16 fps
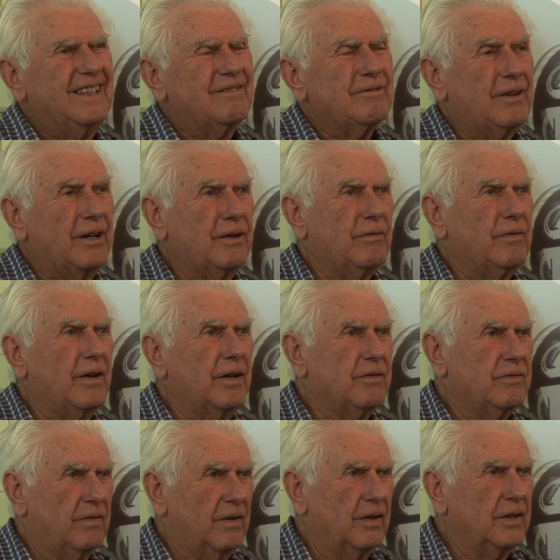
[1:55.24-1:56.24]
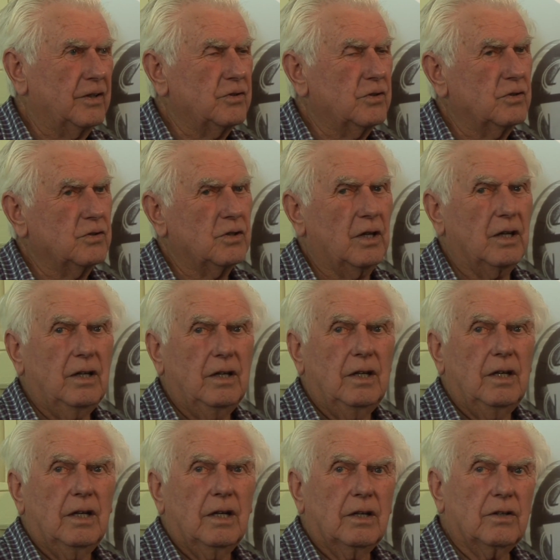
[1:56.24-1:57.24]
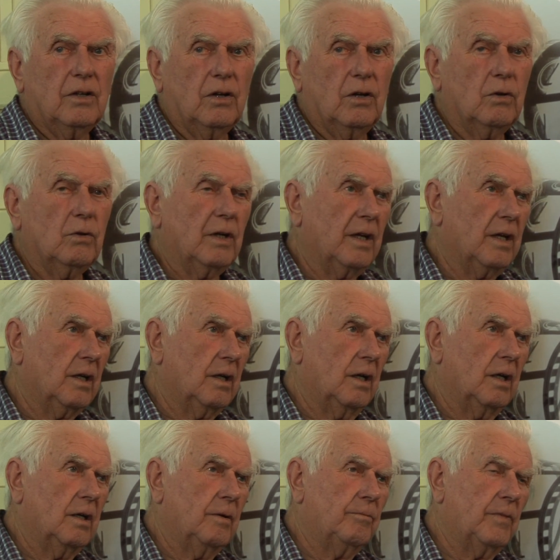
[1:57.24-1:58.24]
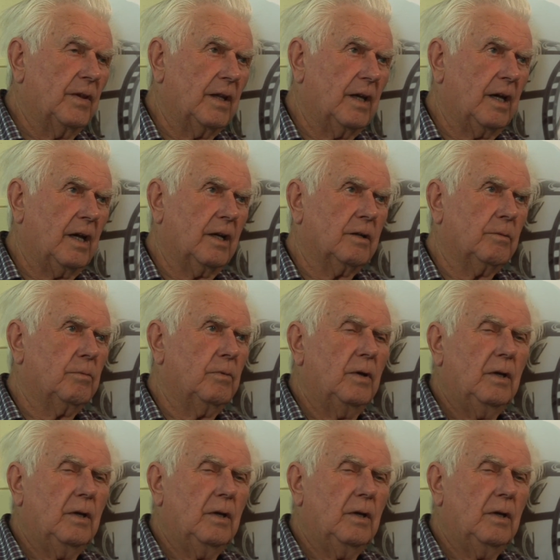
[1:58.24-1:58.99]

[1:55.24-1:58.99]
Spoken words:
Freddie Faye Frolics used to, not only, they had